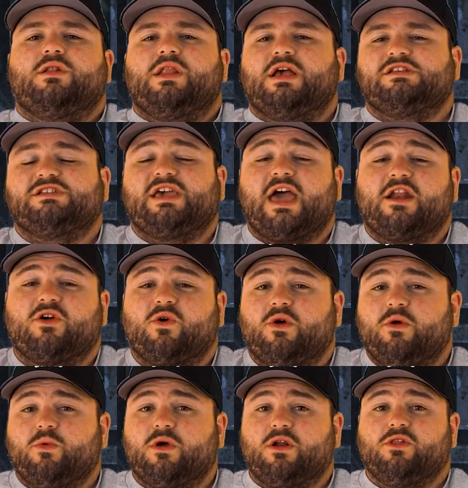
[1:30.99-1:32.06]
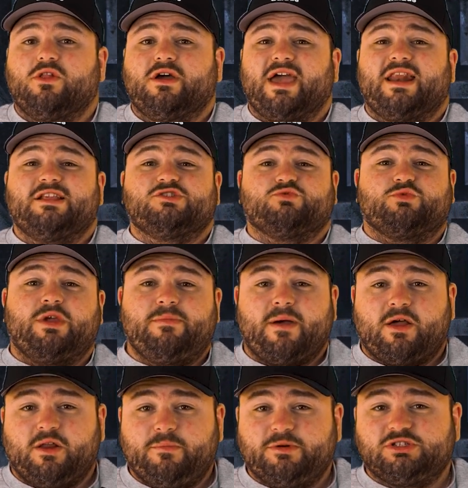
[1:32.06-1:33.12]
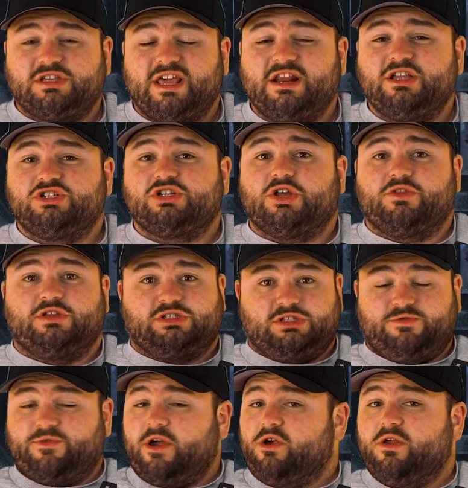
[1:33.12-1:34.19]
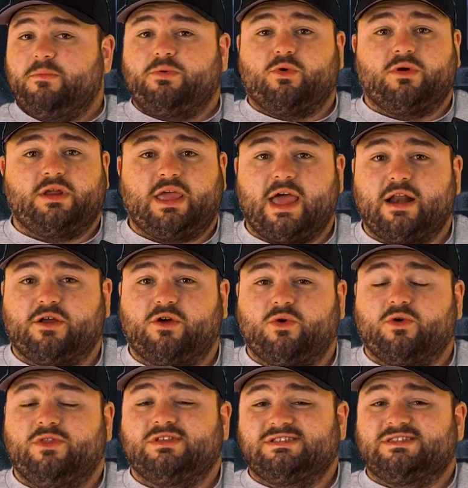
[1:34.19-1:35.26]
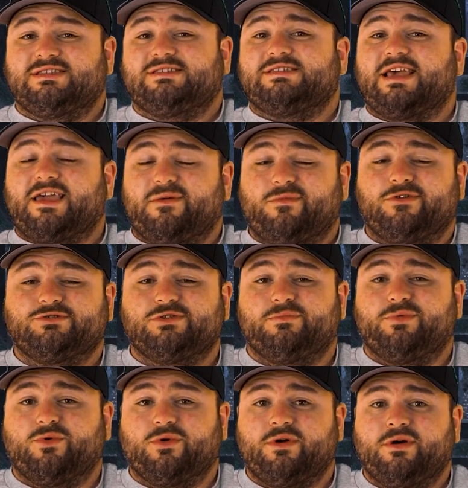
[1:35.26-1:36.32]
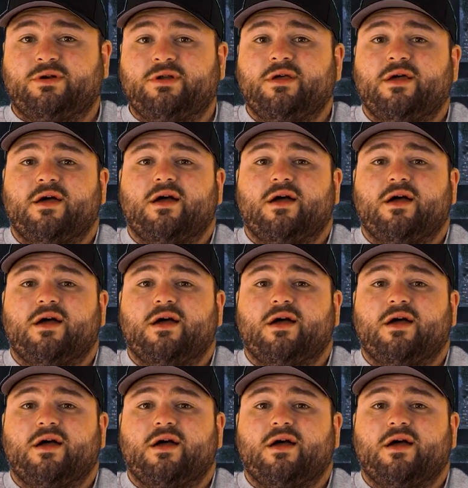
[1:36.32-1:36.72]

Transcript: Next category we're going to look at is rebounding percentage. This is a very important category. This is the second most important.